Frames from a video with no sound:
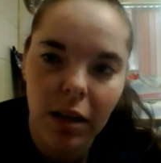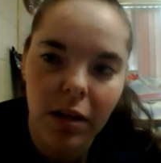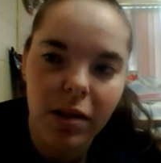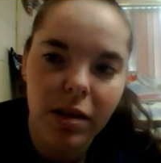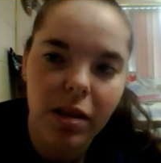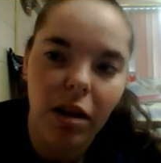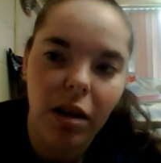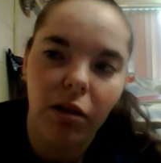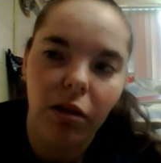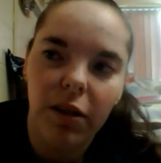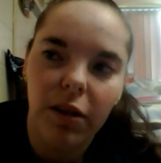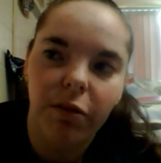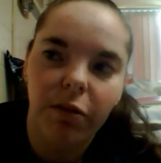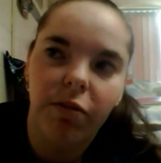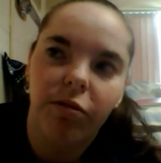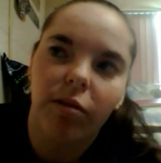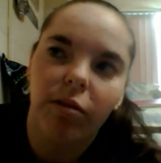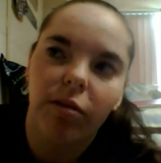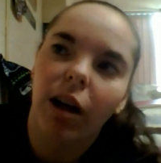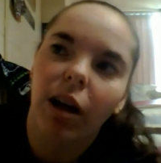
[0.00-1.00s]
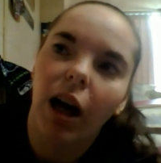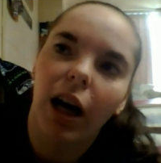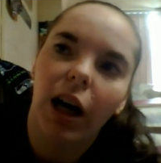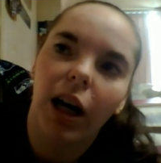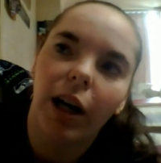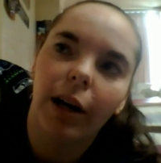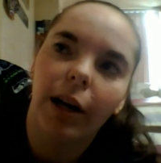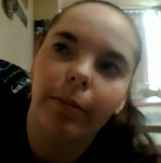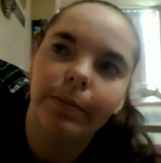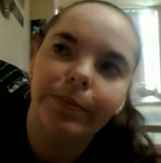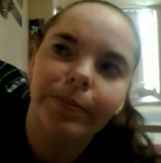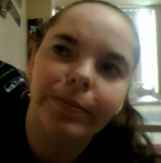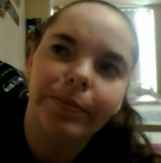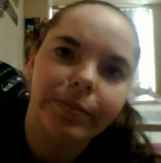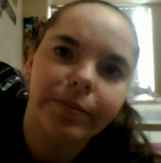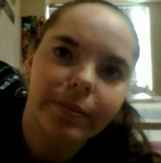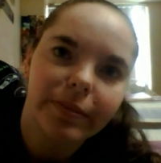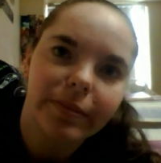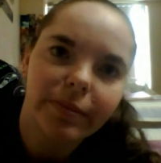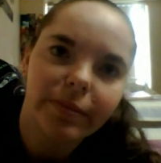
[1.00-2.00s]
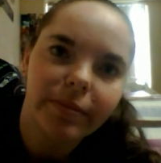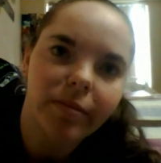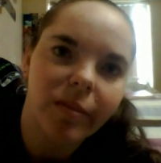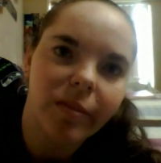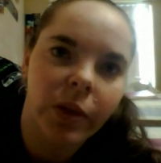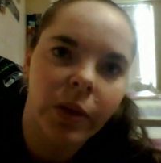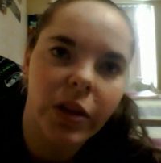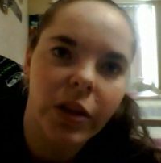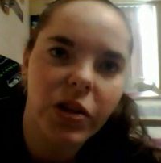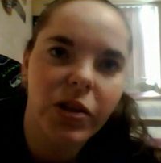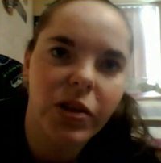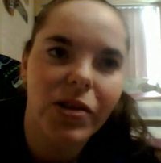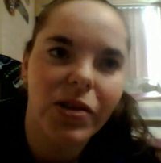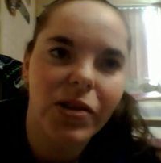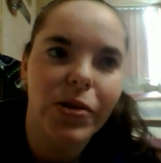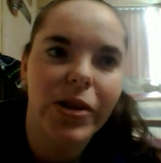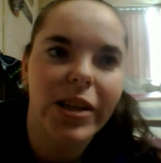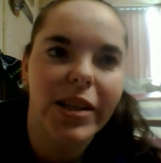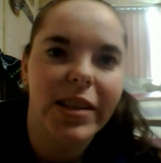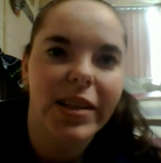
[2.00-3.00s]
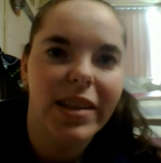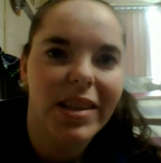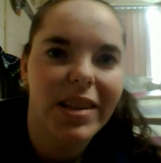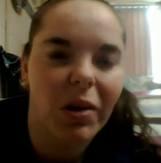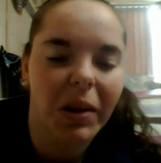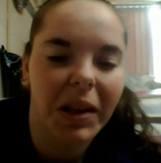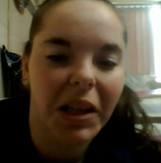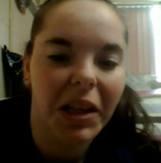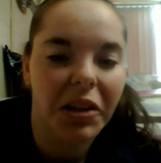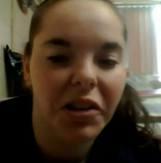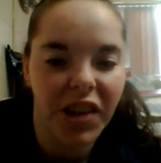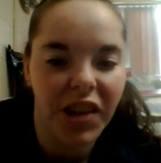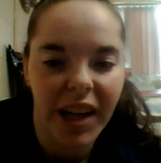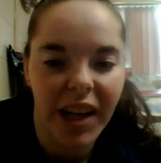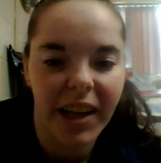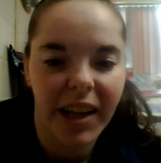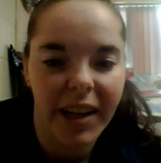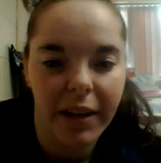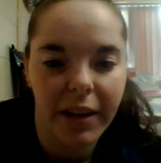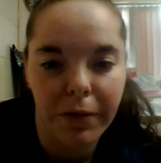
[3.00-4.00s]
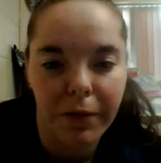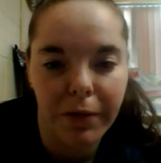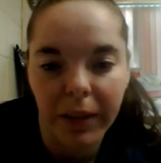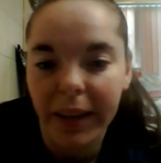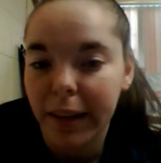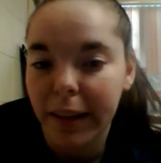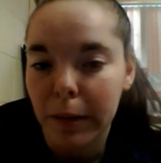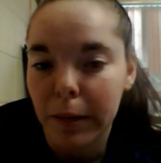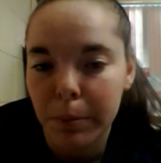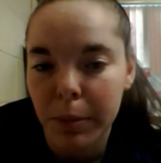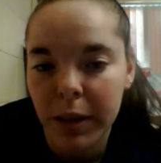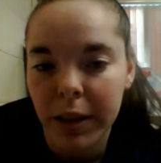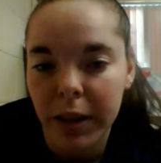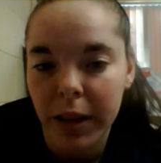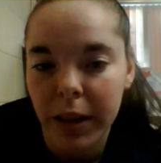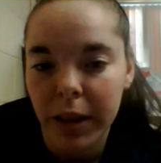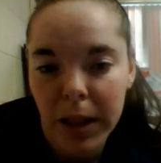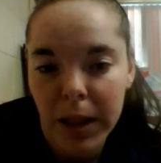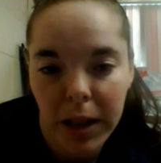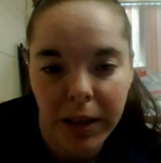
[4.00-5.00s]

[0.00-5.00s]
So if the students only created it for like a peer or